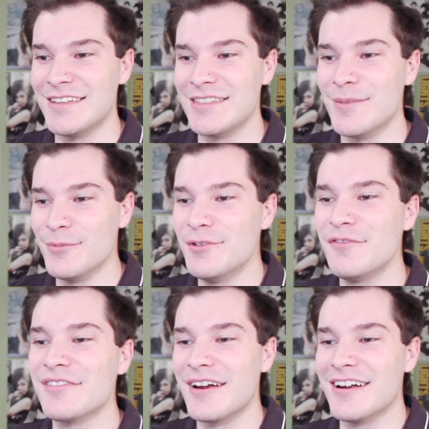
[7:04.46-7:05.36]
the
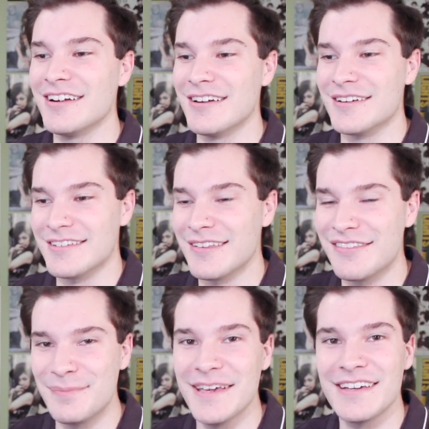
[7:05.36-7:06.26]
moves are
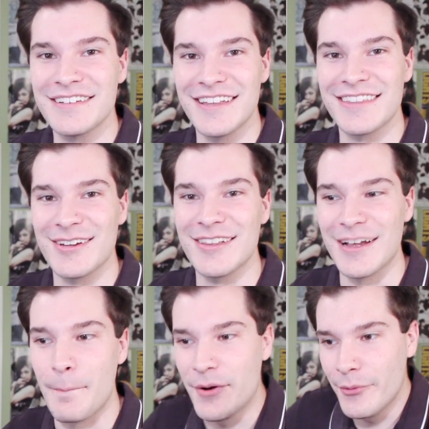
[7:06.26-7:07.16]
spick, like they're
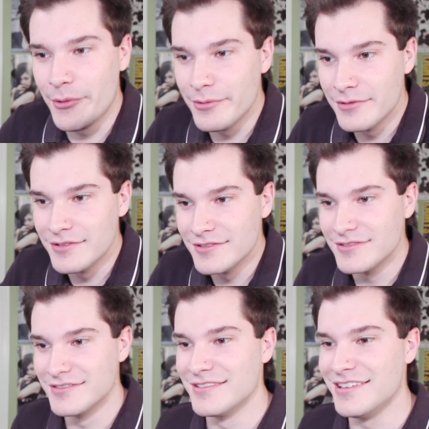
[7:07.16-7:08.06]
like,
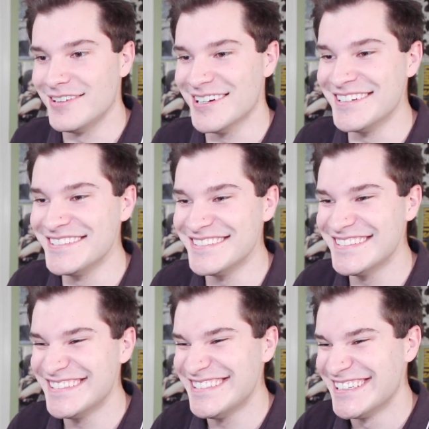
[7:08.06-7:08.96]
you
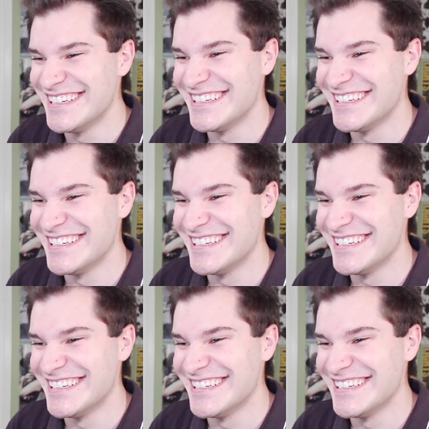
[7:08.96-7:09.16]
know?